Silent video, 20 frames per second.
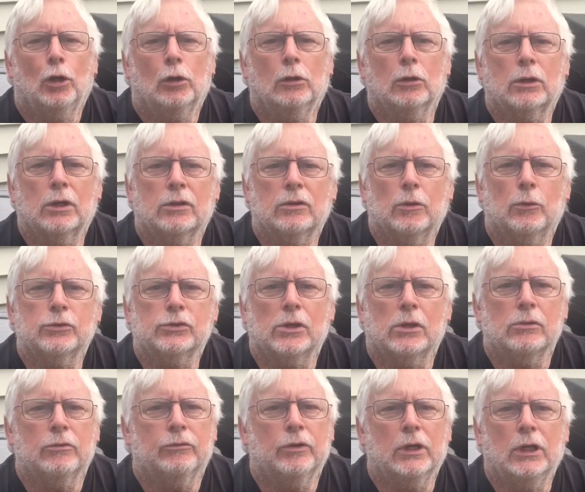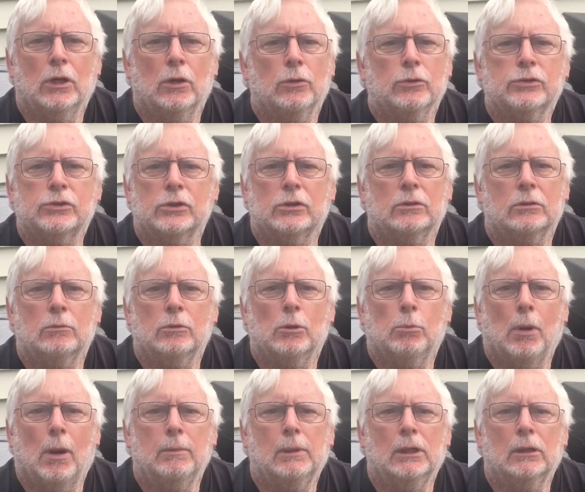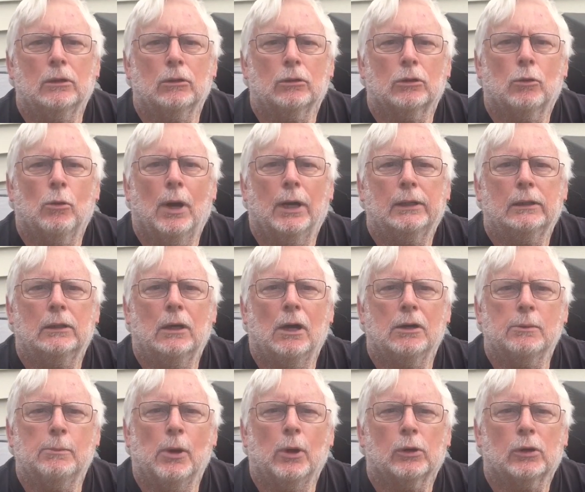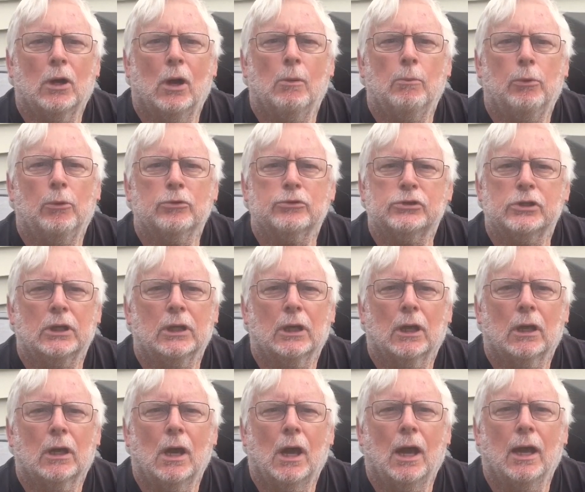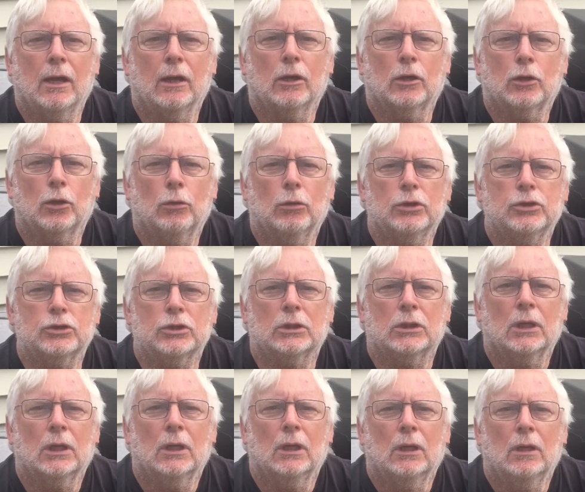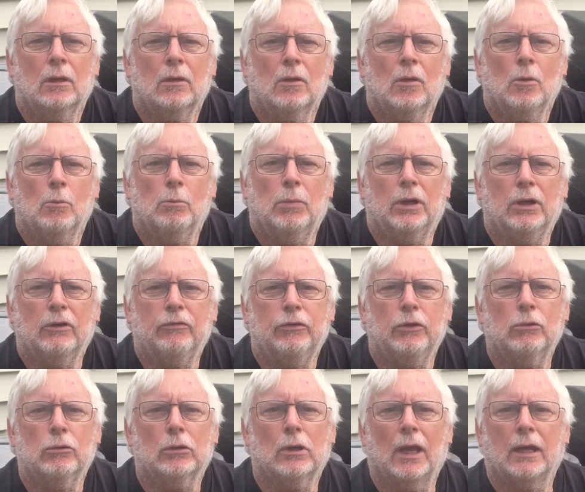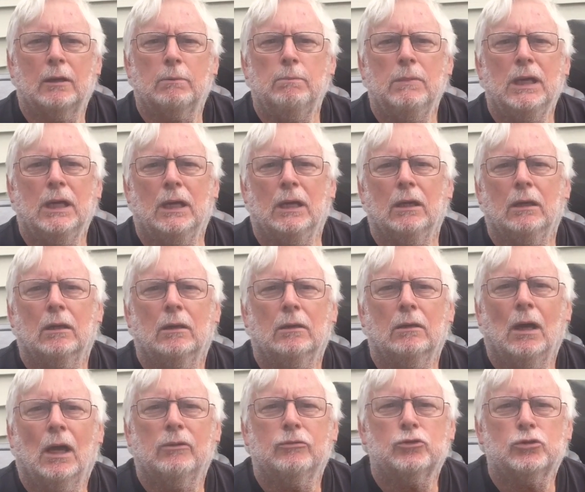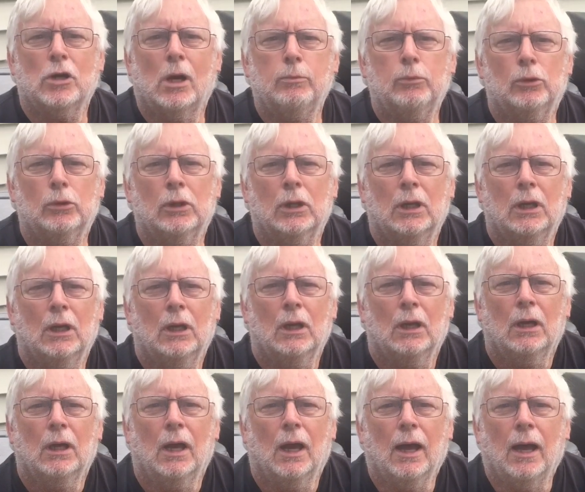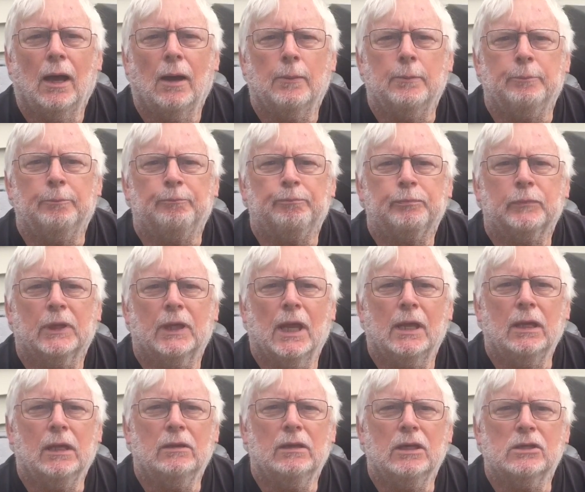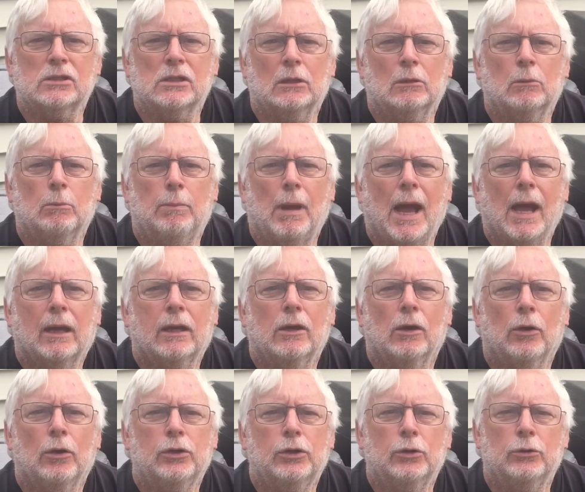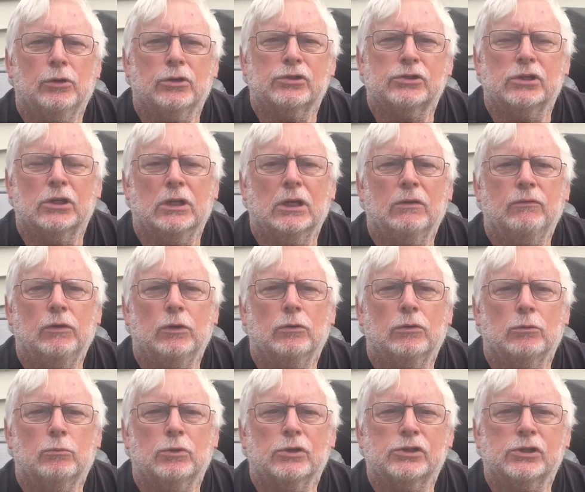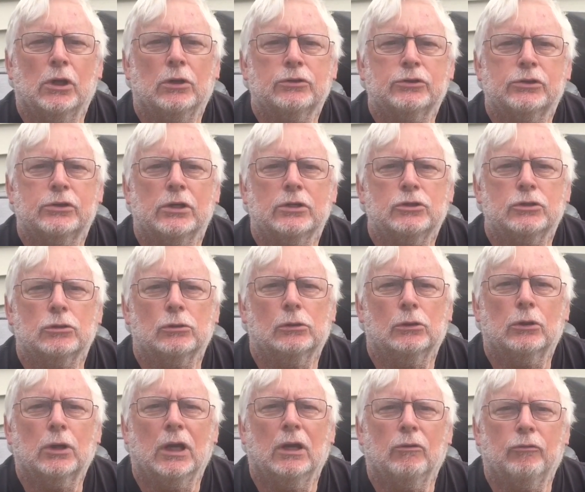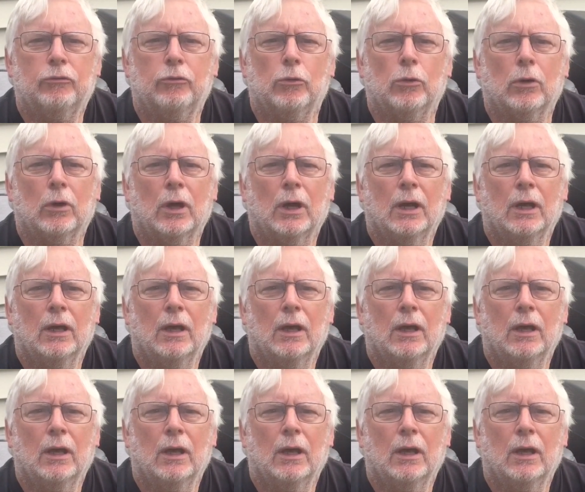look at those other videos and you'll probably learn quite a lot about composting. I encourage it. But if you're like me, you have trouble getting these little backyard units to give you the results that you're looking for.